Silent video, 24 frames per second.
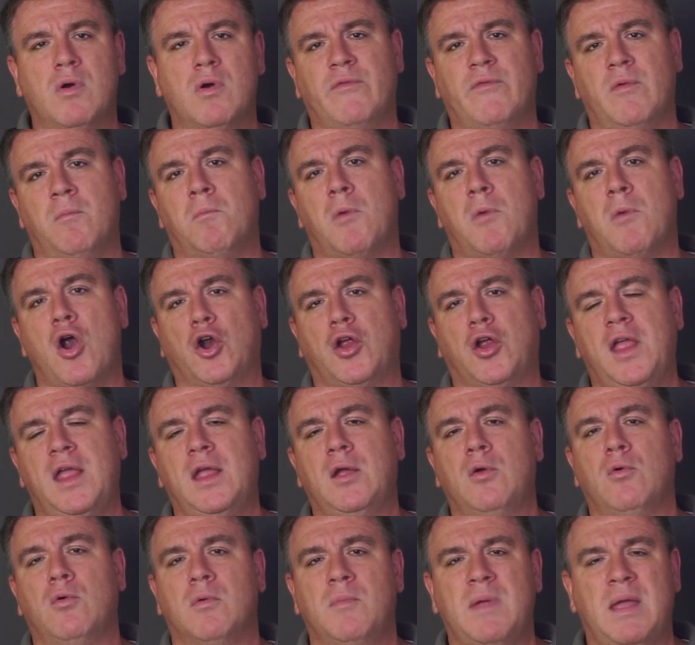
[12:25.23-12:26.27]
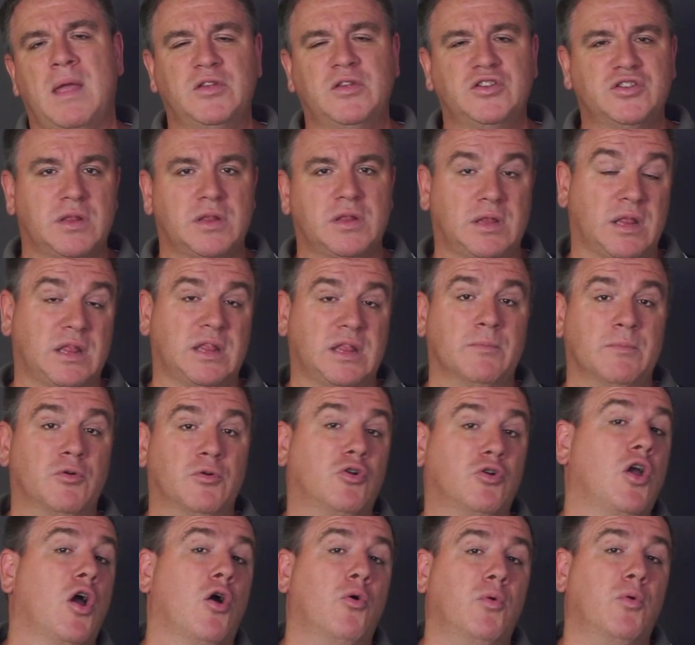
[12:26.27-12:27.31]
of a marking or maybe just a simple
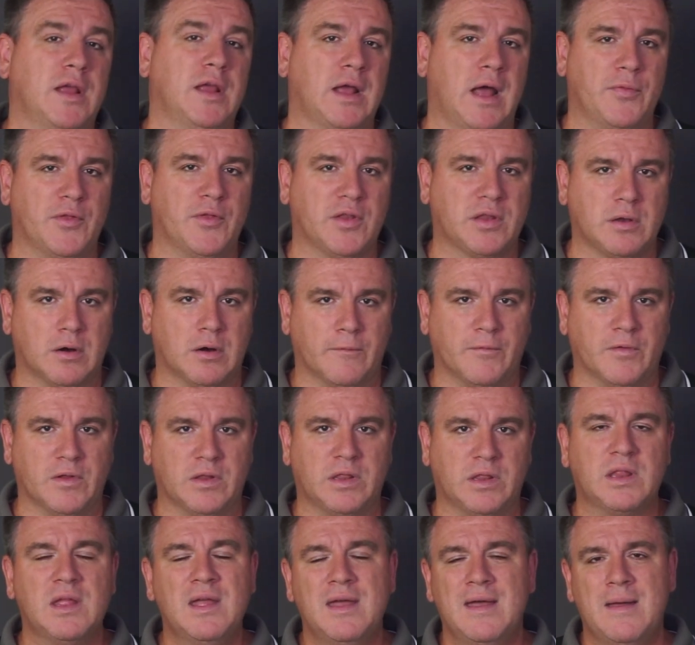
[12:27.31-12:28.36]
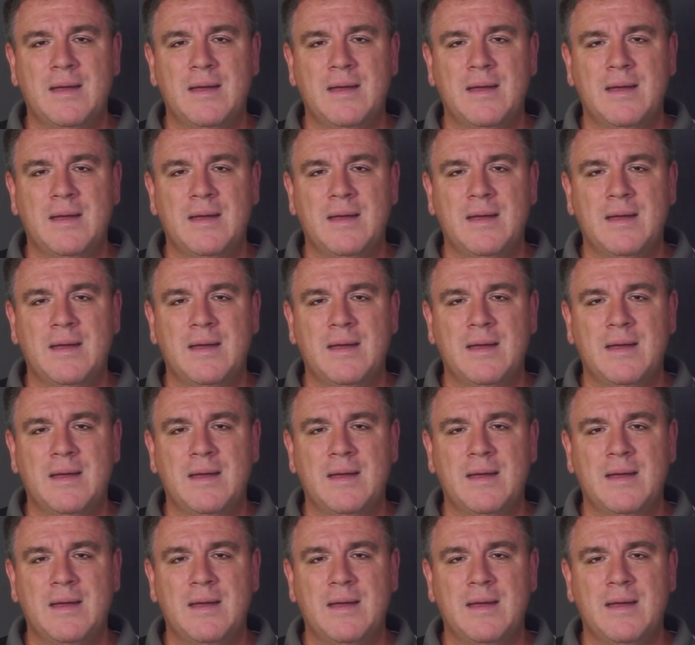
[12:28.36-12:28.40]
coating on the surface